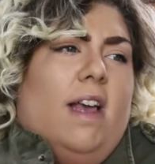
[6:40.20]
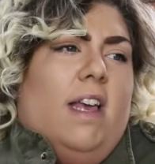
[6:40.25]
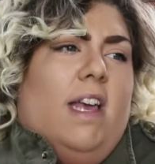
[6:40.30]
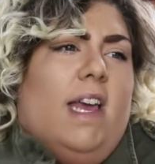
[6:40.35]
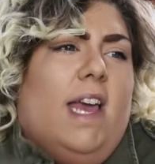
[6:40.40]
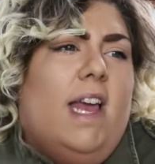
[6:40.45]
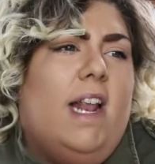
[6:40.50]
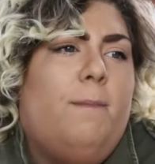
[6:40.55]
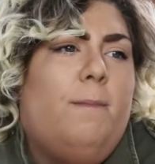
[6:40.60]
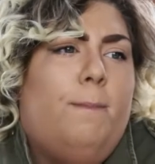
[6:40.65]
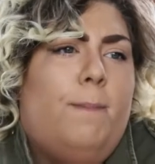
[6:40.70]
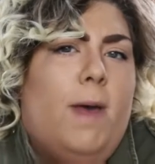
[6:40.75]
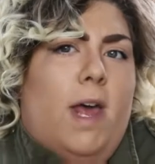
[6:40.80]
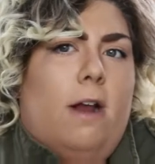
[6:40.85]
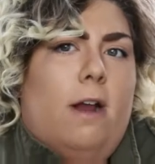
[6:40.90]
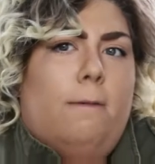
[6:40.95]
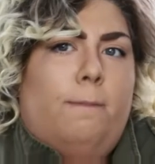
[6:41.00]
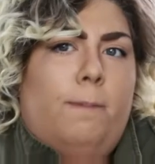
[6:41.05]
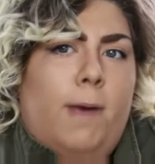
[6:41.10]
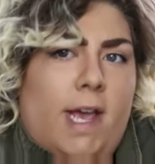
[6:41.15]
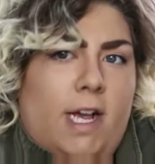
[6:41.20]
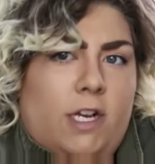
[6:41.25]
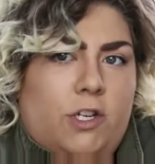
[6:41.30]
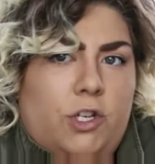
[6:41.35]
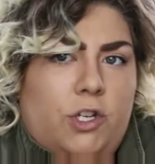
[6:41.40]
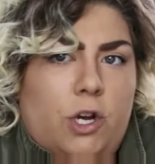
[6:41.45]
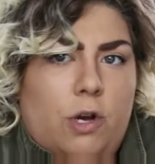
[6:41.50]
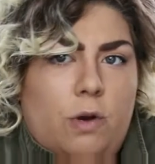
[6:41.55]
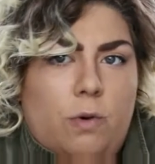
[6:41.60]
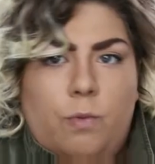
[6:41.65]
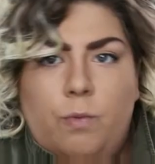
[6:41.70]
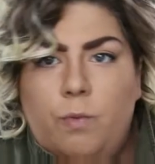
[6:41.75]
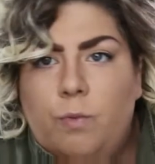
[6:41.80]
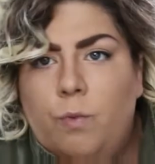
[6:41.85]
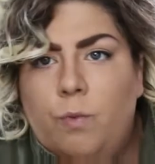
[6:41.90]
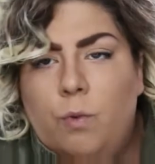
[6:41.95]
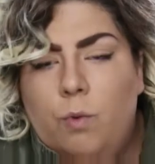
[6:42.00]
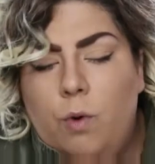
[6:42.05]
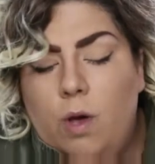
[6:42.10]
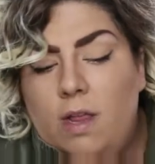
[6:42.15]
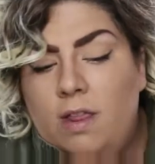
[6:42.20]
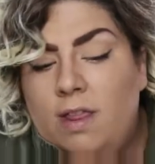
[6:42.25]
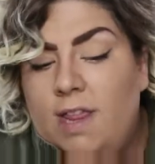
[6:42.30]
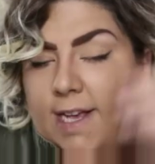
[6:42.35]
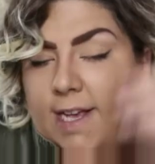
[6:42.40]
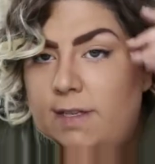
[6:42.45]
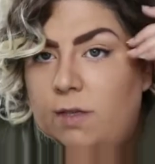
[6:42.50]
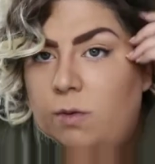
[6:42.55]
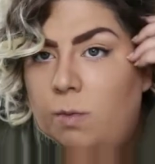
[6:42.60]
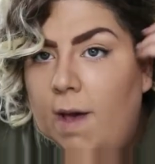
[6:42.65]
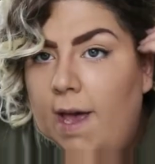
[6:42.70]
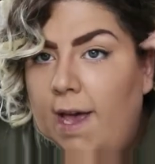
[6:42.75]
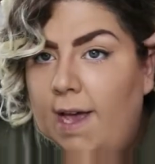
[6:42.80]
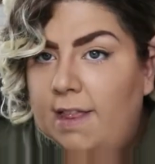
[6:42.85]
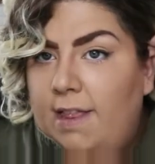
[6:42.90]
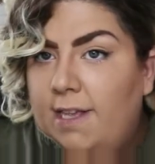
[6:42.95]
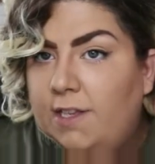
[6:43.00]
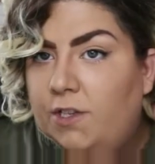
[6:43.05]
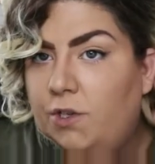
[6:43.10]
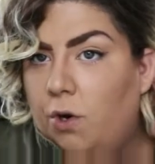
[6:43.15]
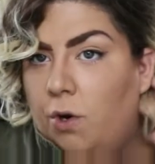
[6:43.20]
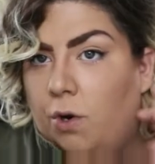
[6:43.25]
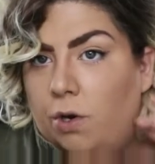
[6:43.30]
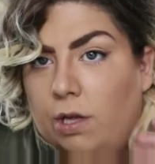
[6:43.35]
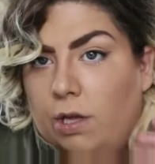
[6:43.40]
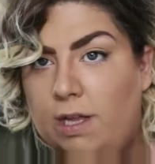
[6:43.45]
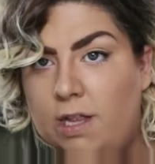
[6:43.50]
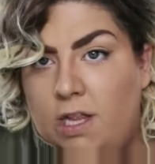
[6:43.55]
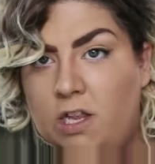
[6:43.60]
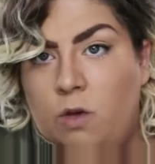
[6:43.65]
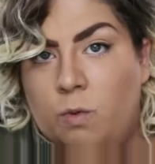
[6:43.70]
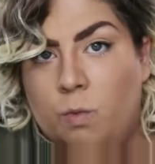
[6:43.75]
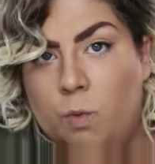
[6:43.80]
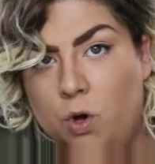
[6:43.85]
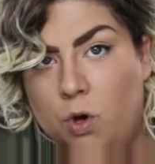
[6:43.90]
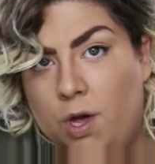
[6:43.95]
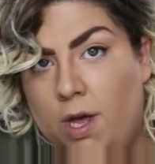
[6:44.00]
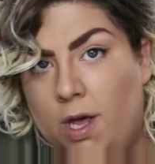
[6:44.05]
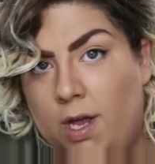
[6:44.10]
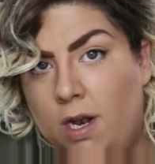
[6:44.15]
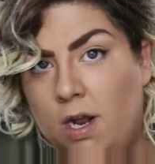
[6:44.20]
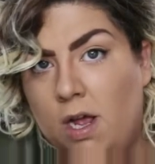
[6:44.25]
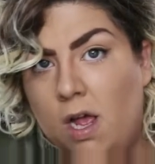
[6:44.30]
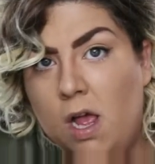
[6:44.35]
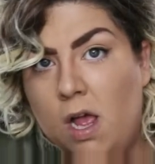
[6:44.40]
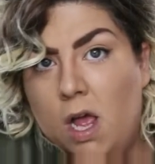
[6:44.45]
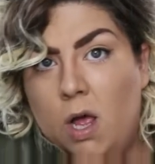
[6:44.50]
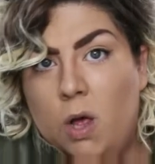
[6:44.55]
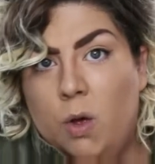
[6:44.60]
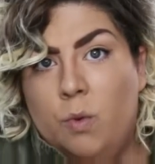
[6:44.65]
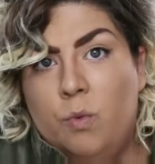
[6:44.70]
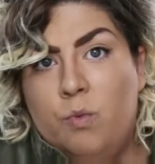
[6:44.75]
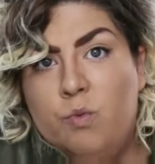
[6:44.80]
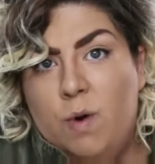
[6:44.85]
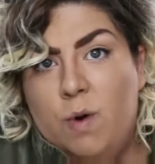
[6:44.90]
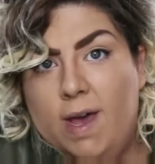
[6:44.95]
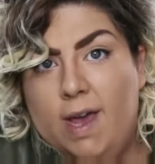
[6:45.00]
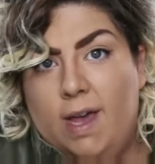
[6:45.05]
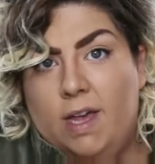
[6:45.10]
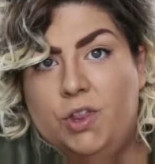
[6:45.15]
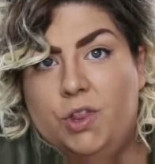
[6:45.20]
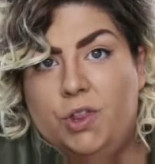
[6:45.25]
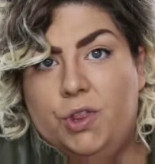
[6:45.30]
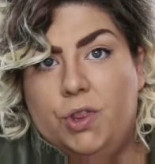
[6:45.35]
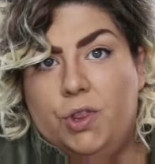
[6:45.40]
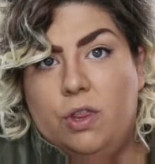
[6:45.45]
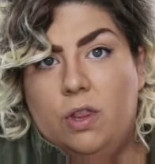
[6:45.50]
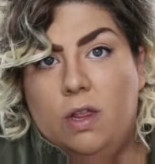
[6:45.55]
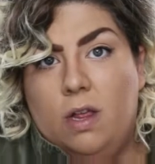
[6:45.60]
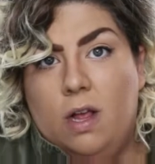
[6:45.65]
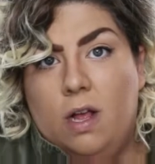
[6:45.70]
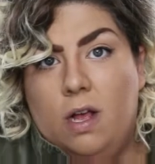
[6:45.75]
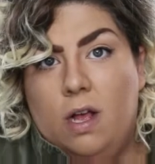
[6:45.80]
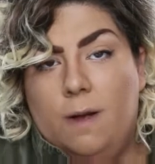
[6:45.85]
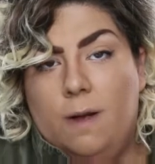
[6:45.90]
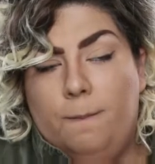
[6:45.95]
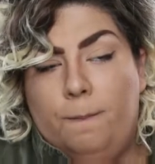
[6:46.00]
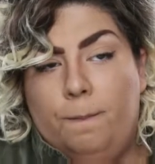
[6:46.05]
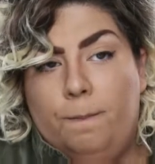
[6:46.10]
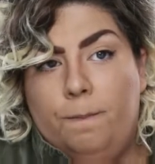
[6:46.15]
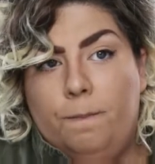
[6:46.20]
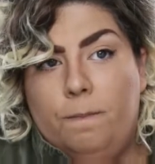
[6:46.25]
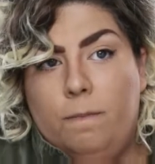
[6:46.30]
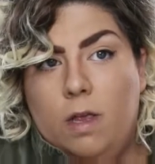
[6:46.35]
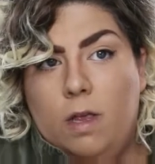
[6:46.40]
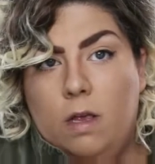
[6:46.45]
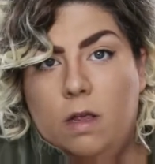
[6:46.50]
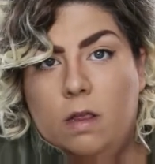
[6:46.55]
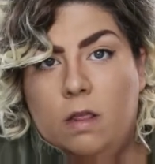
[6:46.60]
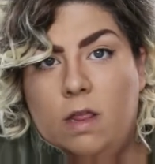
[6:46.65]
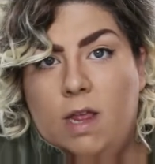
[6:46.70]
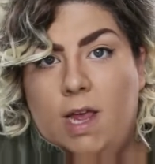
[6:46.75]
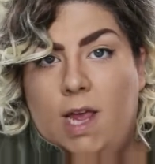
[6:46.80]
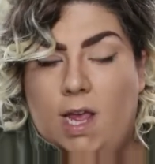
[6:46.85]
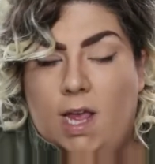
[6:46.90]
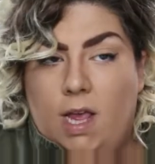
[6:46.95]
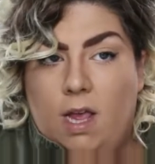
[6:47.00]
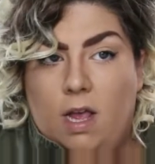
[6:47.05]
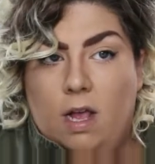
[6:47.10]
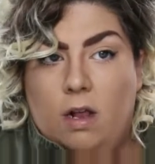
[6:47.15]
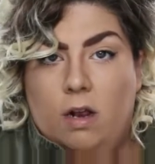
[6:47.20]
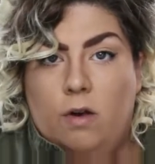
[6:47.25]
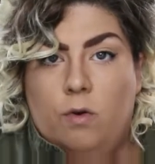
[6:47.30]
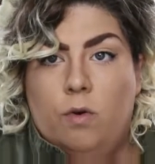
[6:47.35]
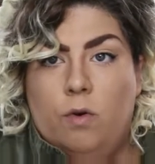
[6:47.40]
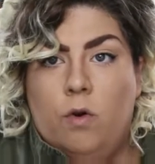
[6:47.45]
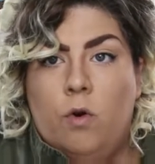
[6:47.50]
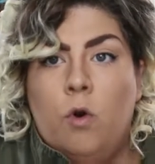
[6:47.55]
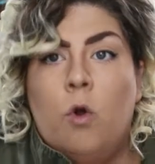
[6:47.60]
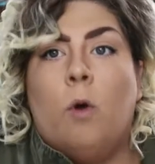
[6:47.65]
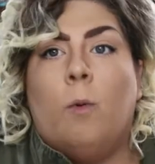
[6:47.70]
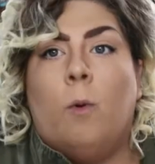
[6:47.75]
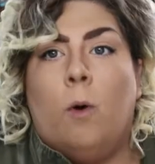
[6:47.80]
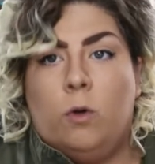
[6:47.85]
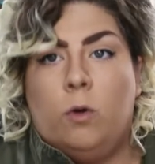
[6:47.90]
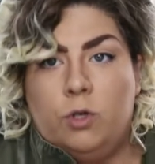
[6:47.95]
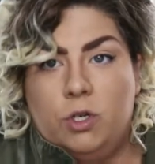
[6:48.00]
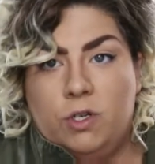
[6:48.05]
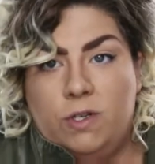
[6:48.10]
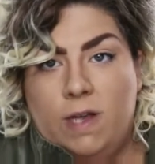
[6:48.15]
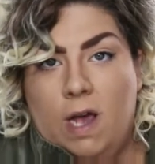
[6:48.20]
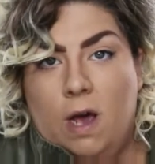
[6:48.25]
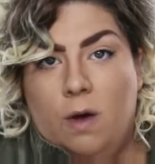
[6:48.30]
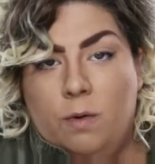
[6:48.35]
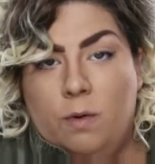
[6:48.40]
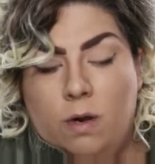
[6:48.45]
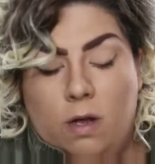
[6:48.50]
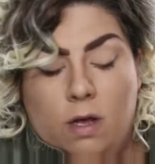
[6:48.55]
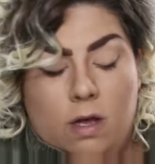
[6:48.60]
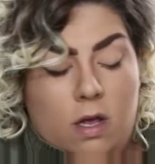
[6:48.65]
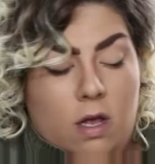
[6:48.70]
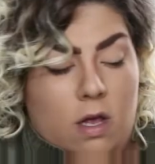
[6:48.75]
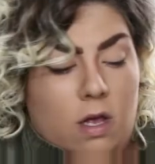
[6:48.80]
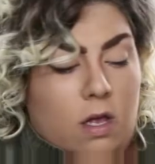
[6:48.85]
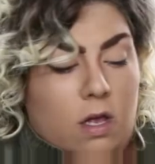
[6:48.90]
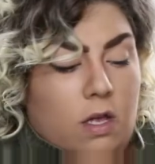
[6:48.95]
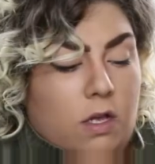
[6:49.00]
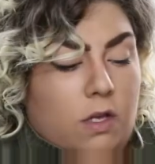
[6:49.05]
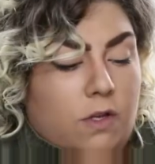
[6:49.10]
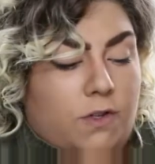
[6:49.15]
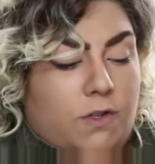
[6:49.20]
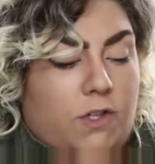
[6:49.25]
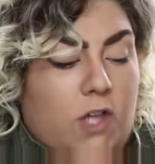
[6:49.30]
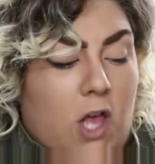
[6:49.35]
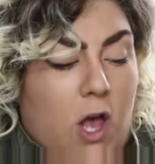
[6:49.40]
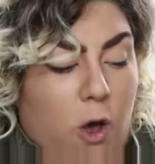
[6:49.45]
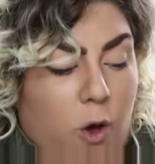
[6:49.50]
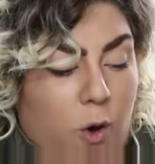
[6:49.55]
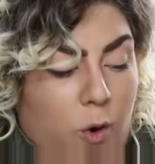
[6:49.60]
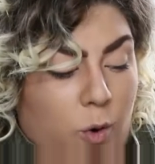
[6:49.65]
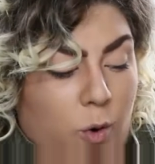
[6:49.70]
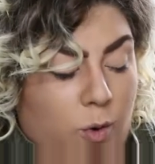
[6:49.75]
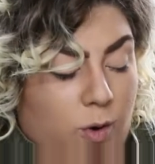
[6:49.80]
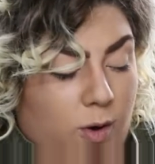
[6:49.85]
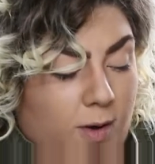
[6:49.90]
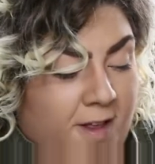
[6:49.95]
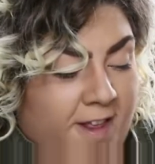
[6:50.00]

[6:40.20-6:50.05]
get a better picture this way this early than you would with the normal ultrasound. So